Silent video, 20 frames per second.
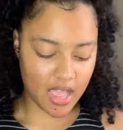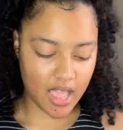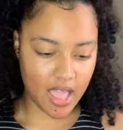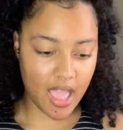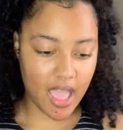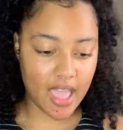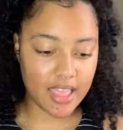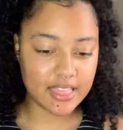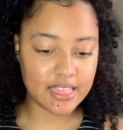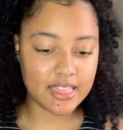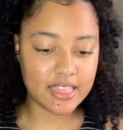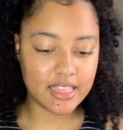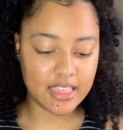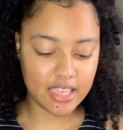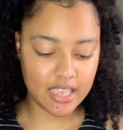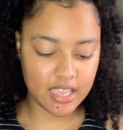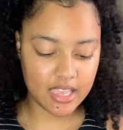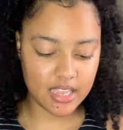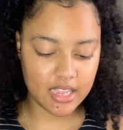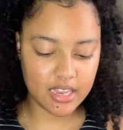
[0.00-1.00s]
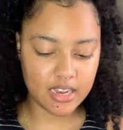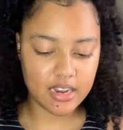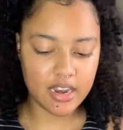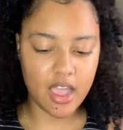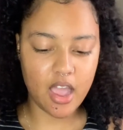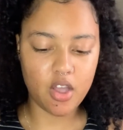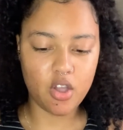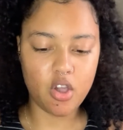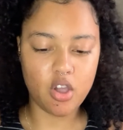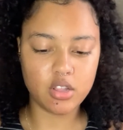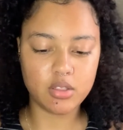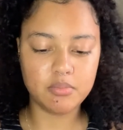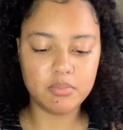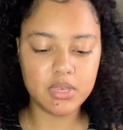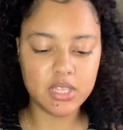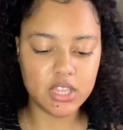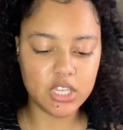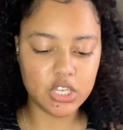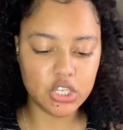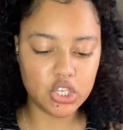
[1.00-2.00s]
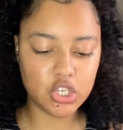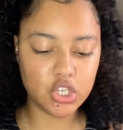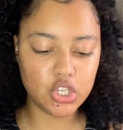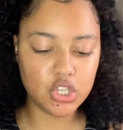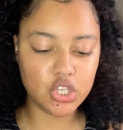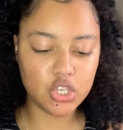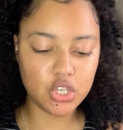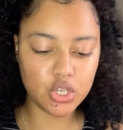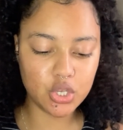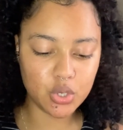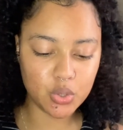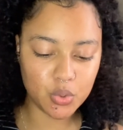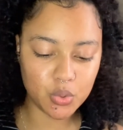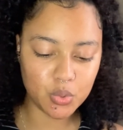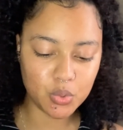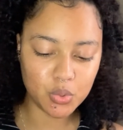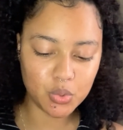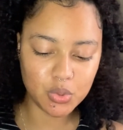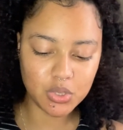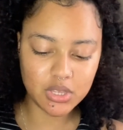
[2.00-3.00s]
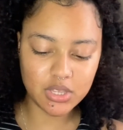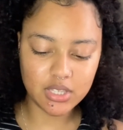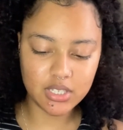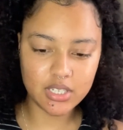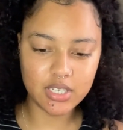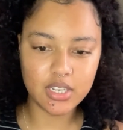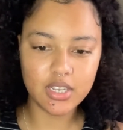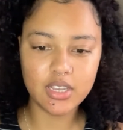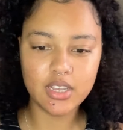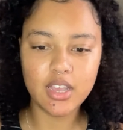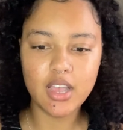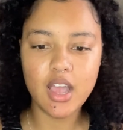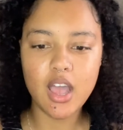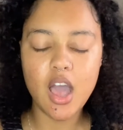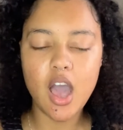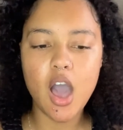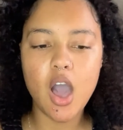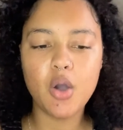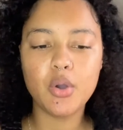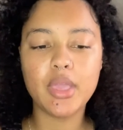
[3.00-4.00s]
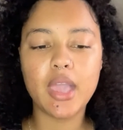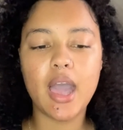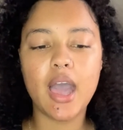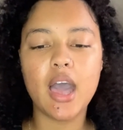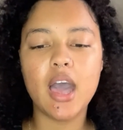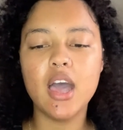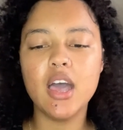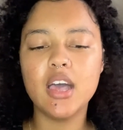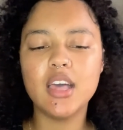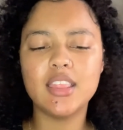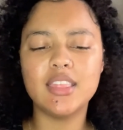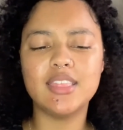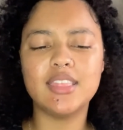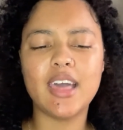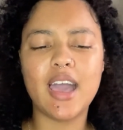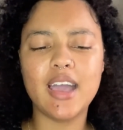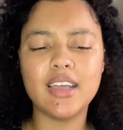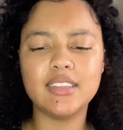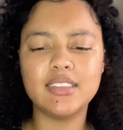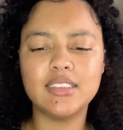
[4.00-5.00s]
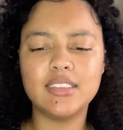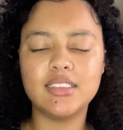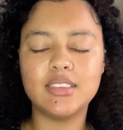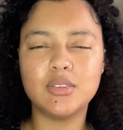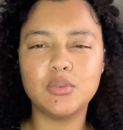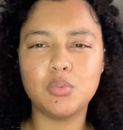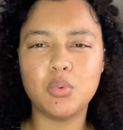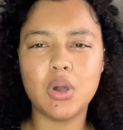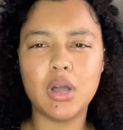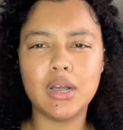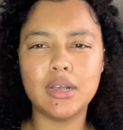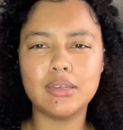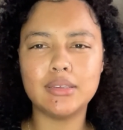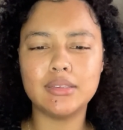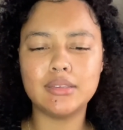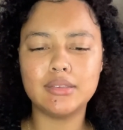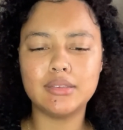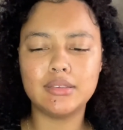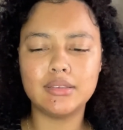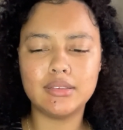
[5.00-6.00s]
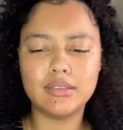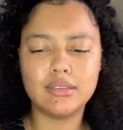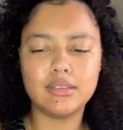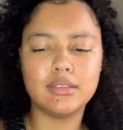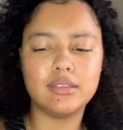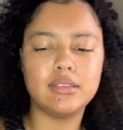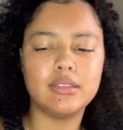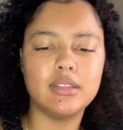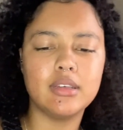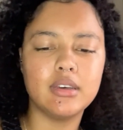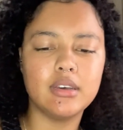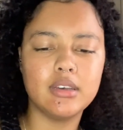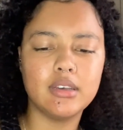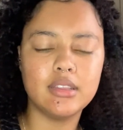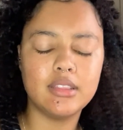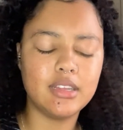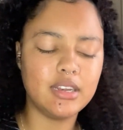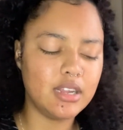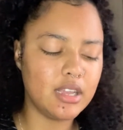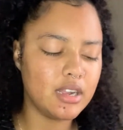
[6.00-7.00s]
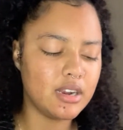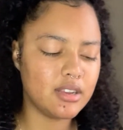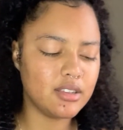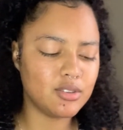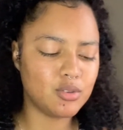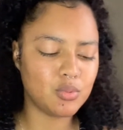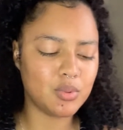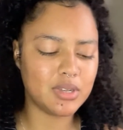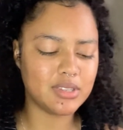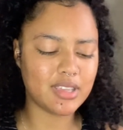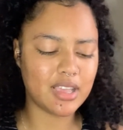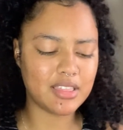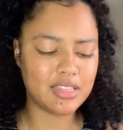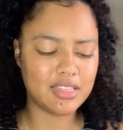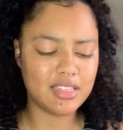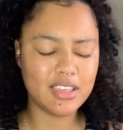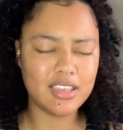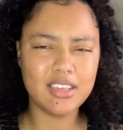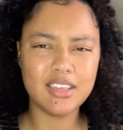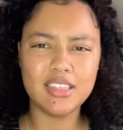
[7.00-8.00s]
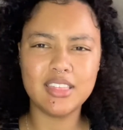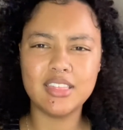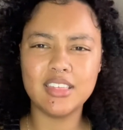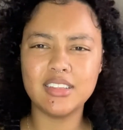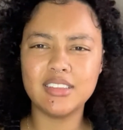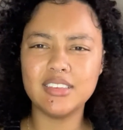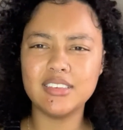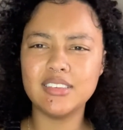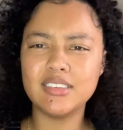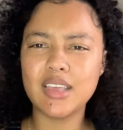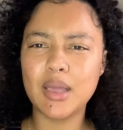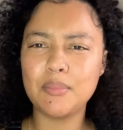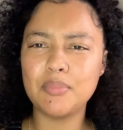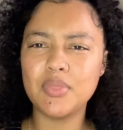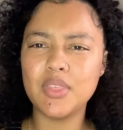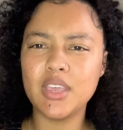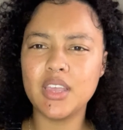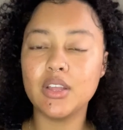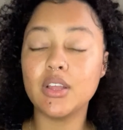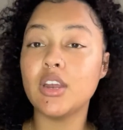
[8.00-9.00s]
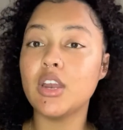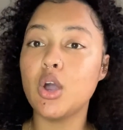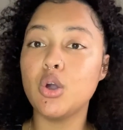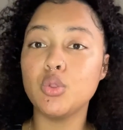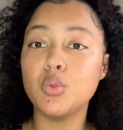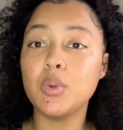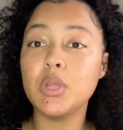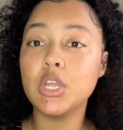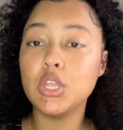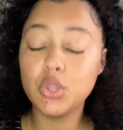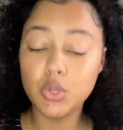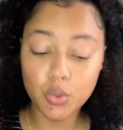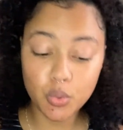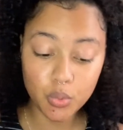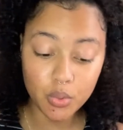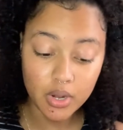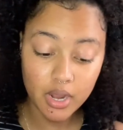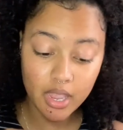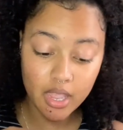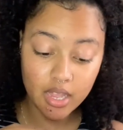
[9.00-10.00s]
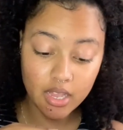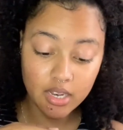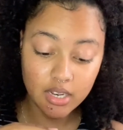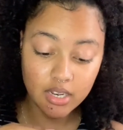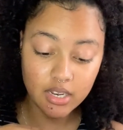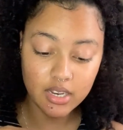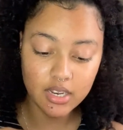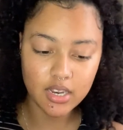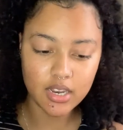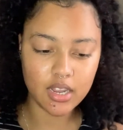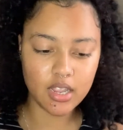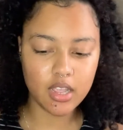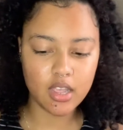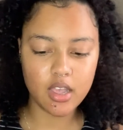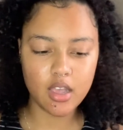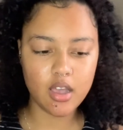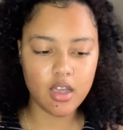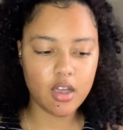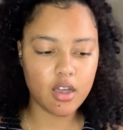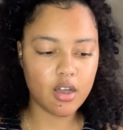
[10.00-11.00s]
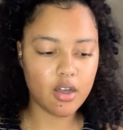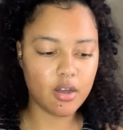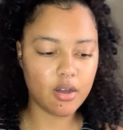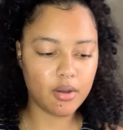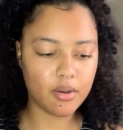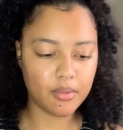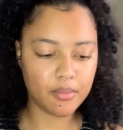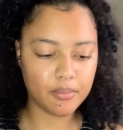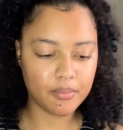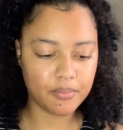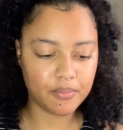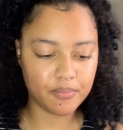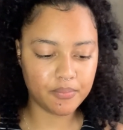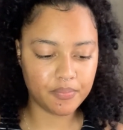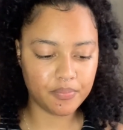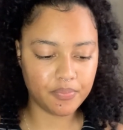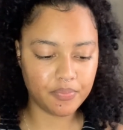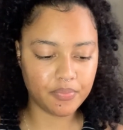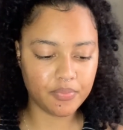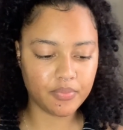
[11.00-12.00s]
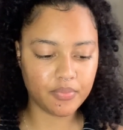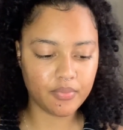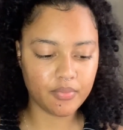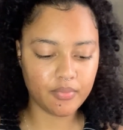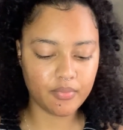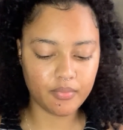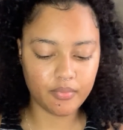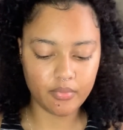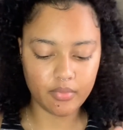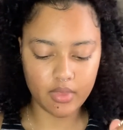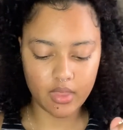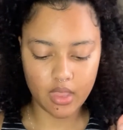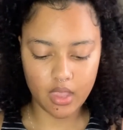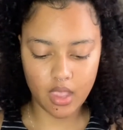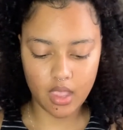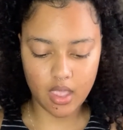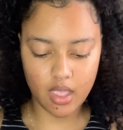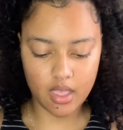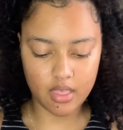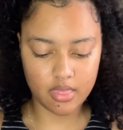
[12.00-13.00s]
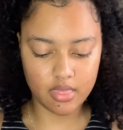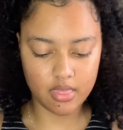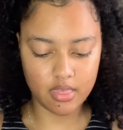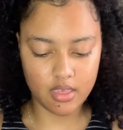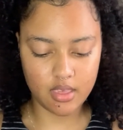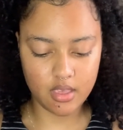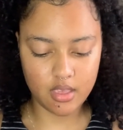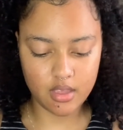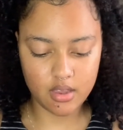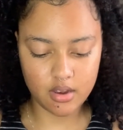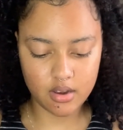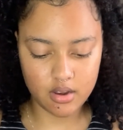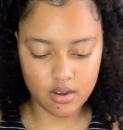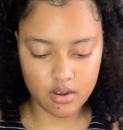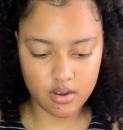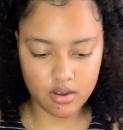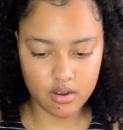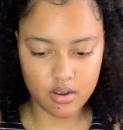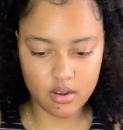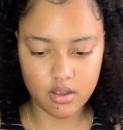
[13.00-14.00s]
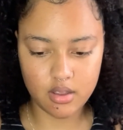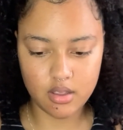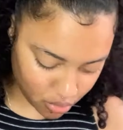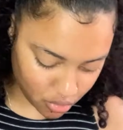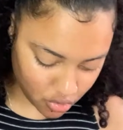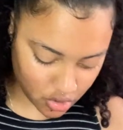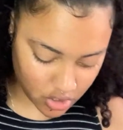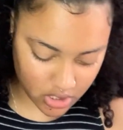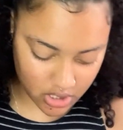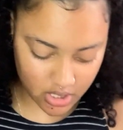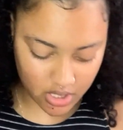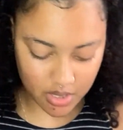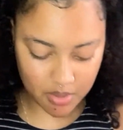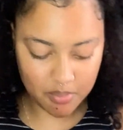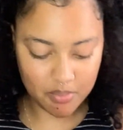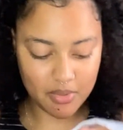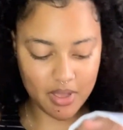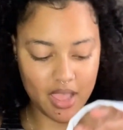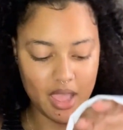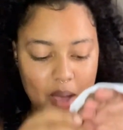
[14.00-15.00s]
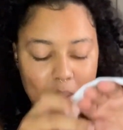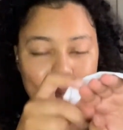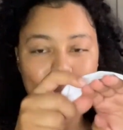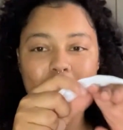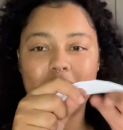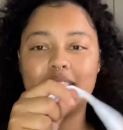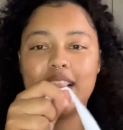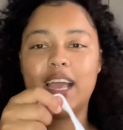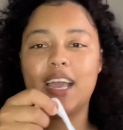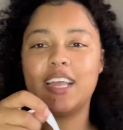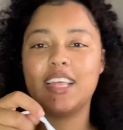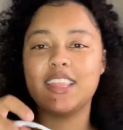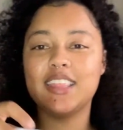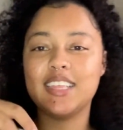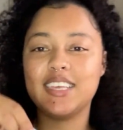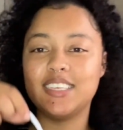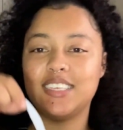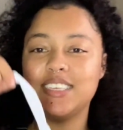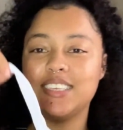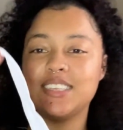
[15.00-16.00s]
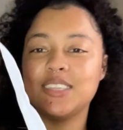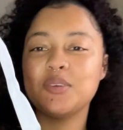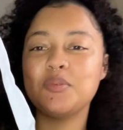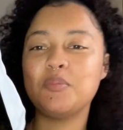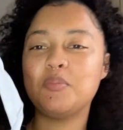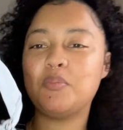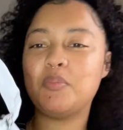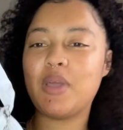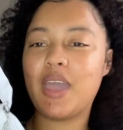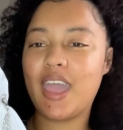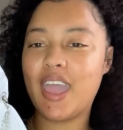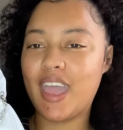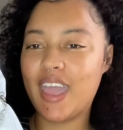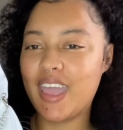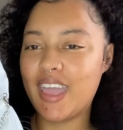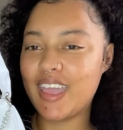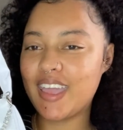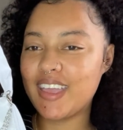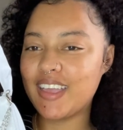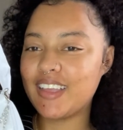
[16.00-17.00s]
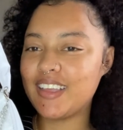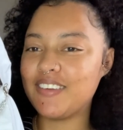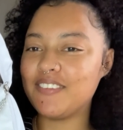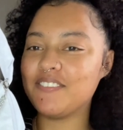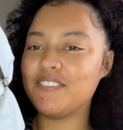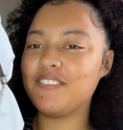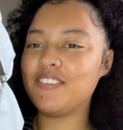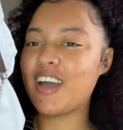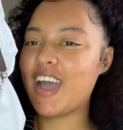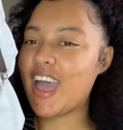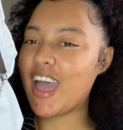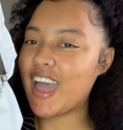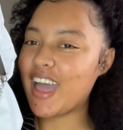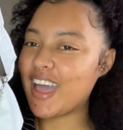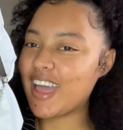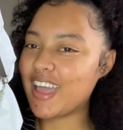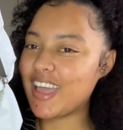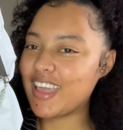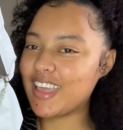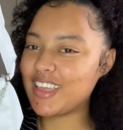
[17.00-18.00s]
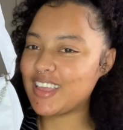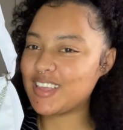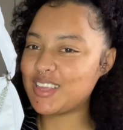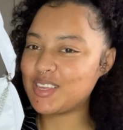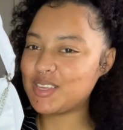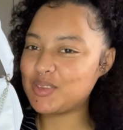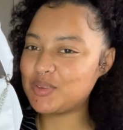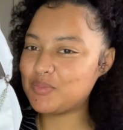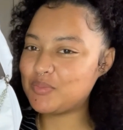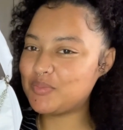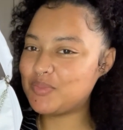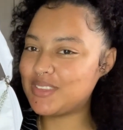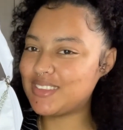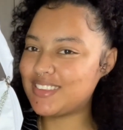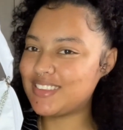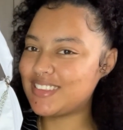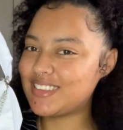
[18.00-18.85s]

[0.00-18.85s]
And then I got me this cute, oh yeah, that was the necklace, was I think 22 rand. And then cheap, but like this is the bag vibes